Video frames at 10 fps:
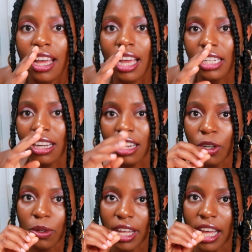I did not
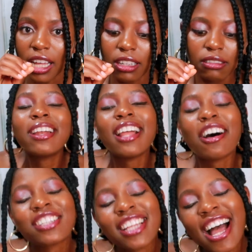know that. But
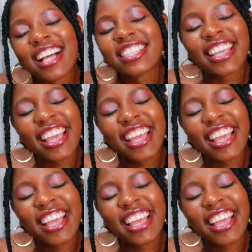now she has